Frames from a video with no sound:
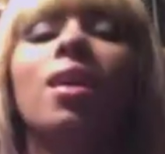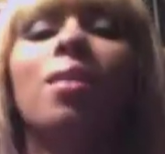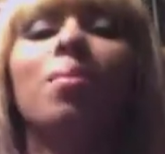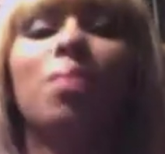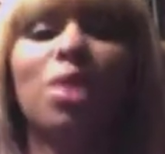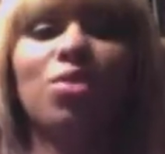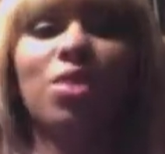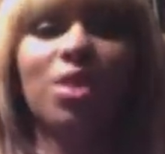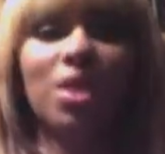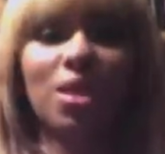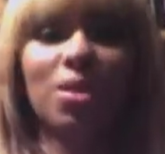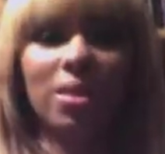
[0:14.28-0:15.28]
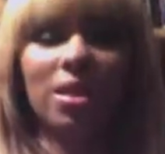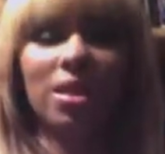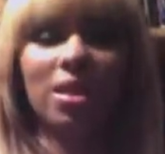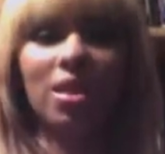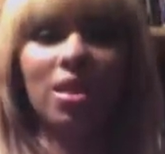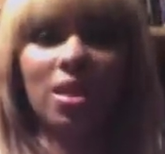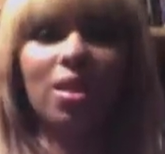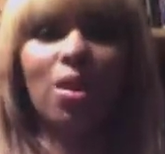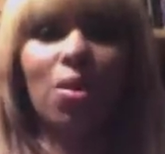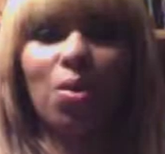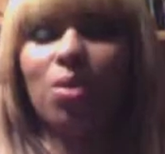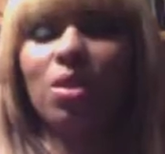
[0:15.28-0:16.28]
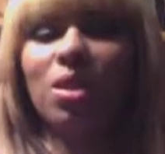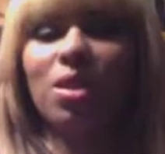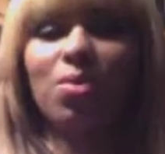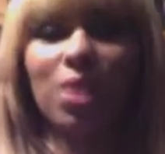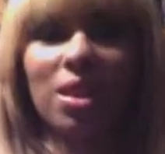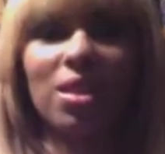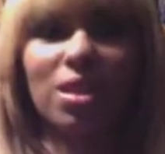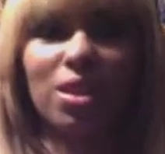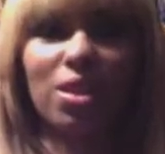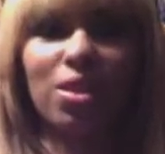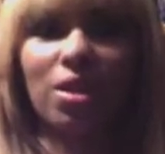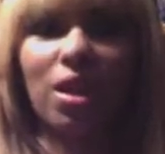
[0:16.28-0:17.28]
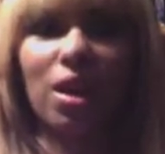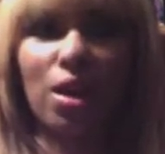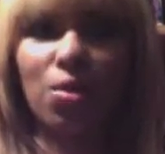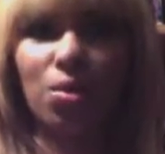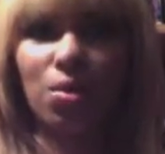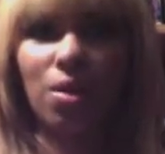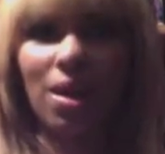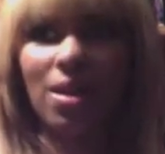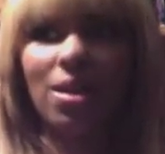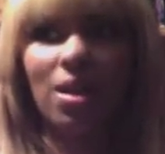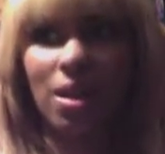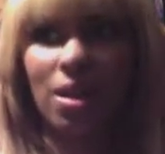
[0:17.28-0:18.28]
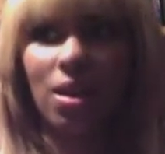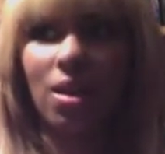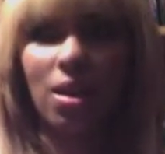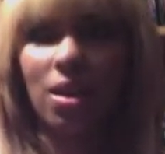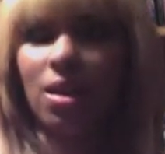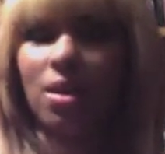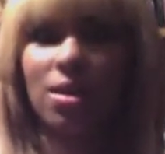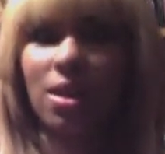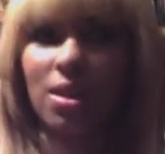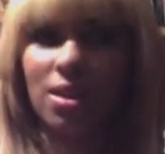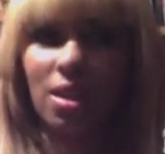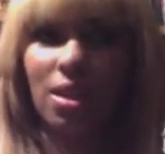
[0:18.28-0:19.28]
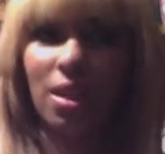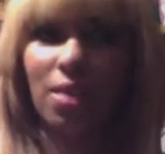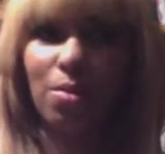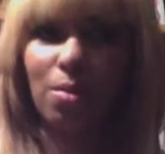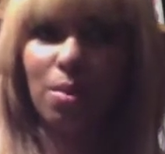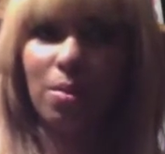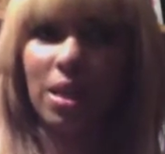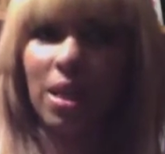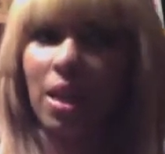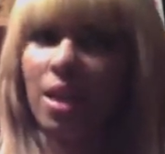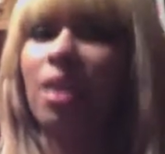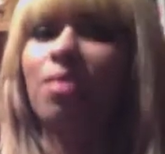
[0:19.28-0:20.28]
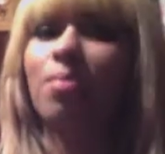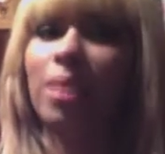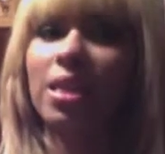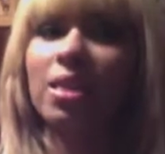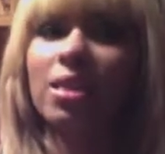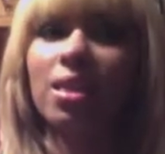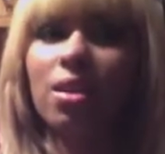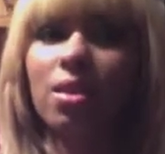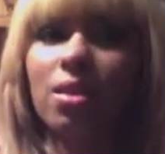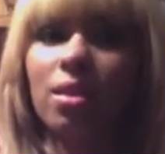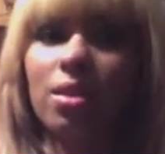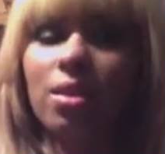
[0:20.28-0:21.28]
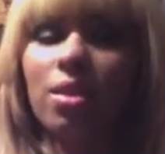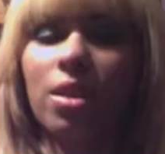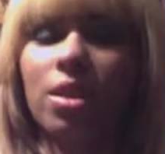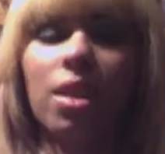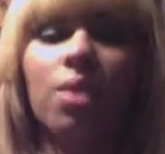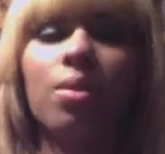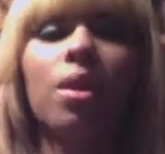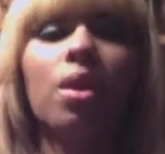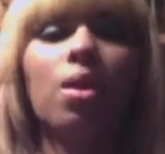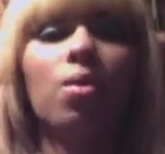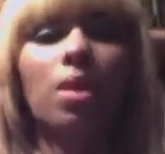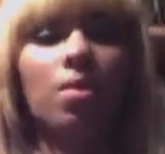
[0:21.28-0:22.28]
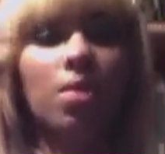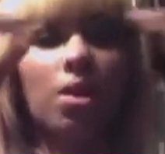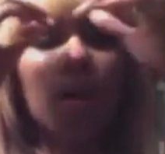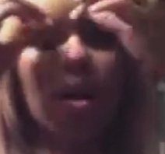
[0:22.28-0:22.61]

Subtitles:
Merch for this week. The oldest wrestling shirt I own, I think. It's not saying a lot for me, but I didn't have money until a certain age. Anyway, whatever.